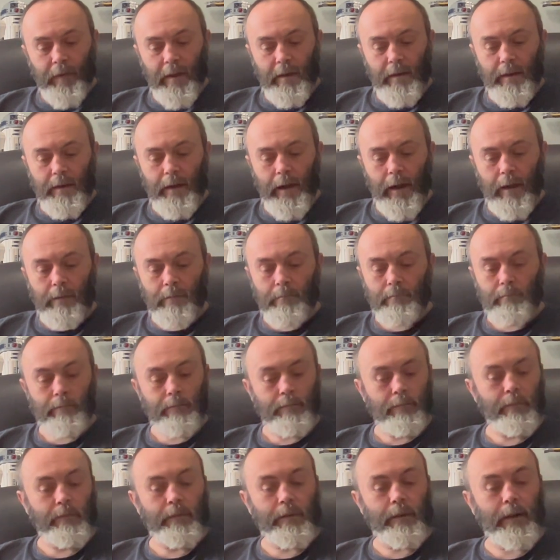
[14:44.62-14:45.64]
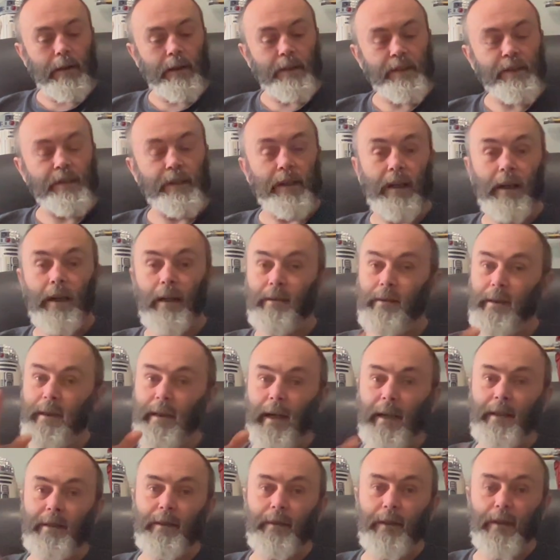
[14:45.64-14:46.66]
Yeah, that's the
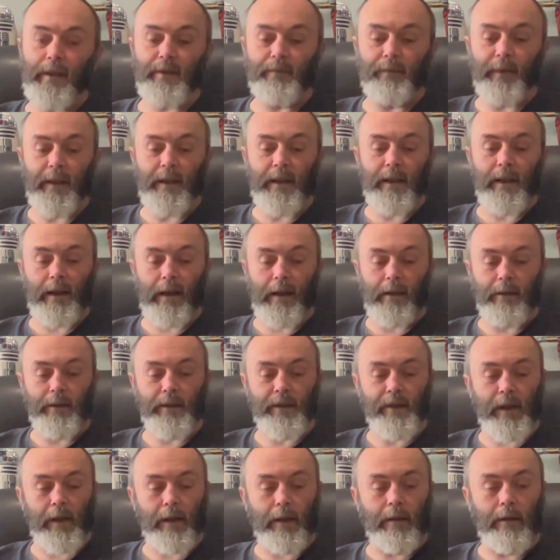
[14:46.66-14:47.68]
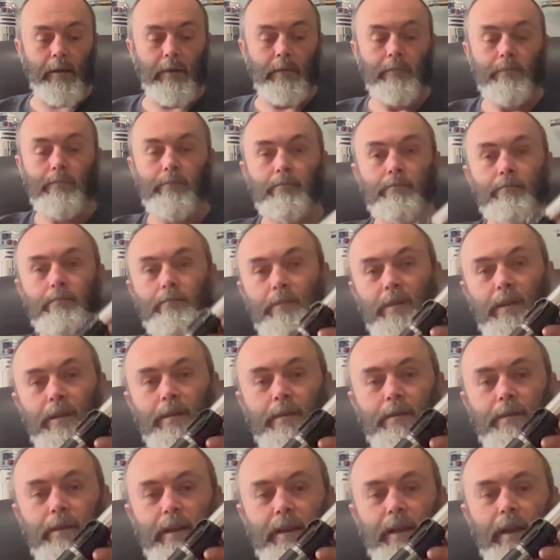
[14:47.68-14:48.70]
end of this video. So
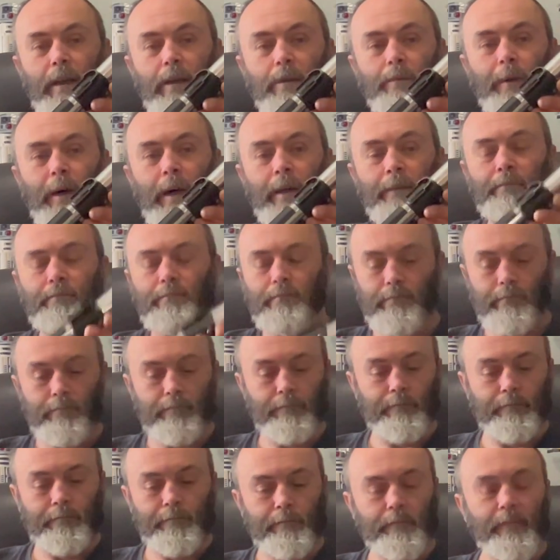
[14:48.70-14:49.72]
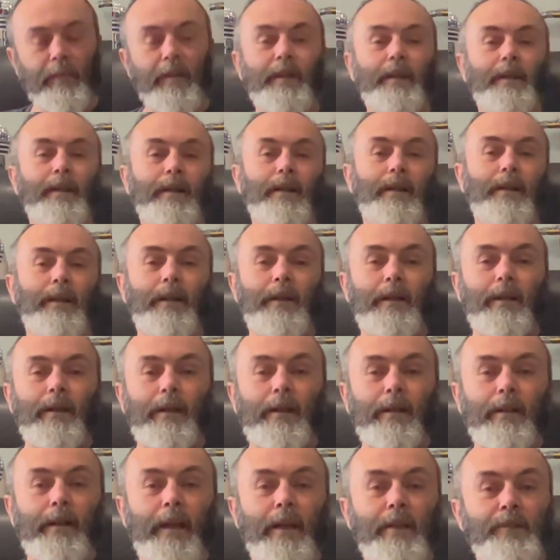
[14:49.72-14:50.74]
the Yo one.
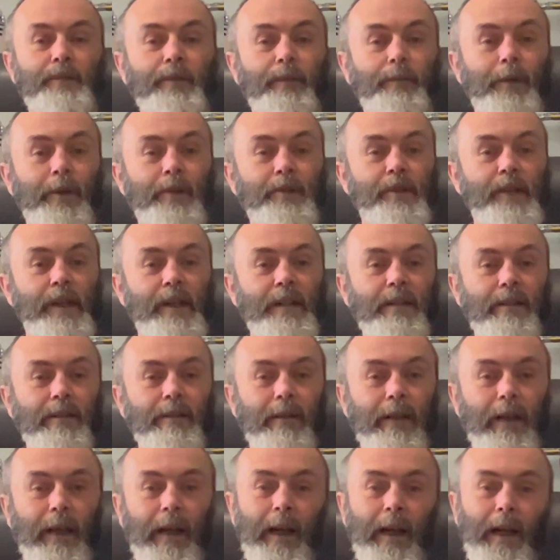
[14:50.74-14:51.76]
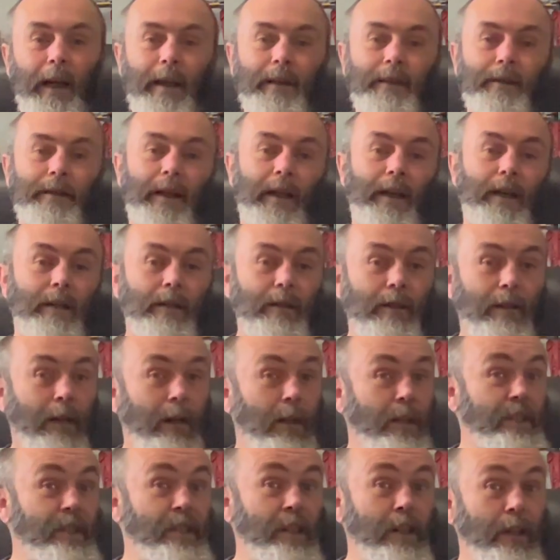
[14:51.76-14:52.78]
Thanks for watching, and
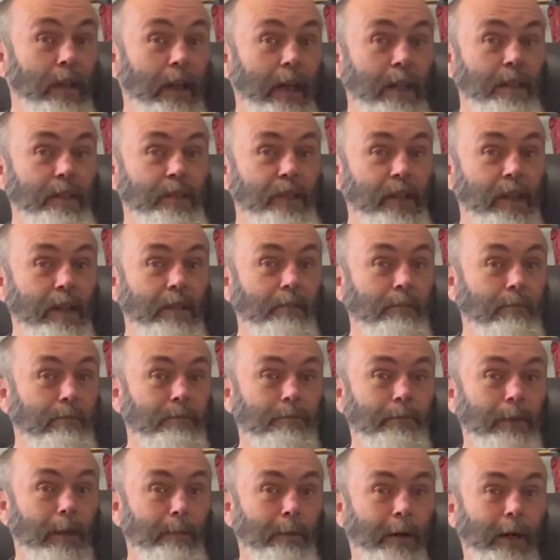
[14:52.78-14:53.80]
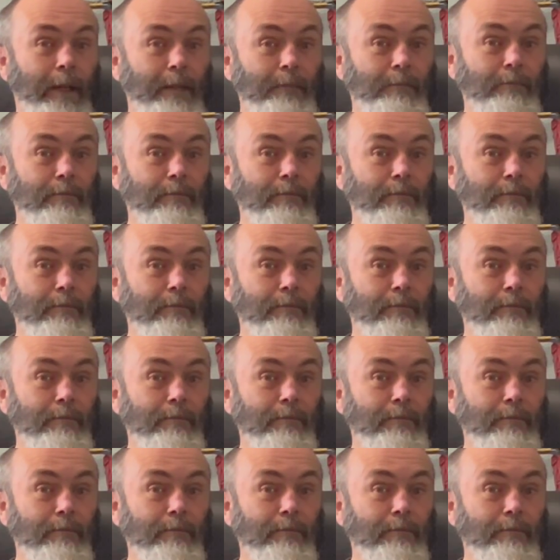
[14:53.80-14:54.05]
I'll see you again soon. Bye bye.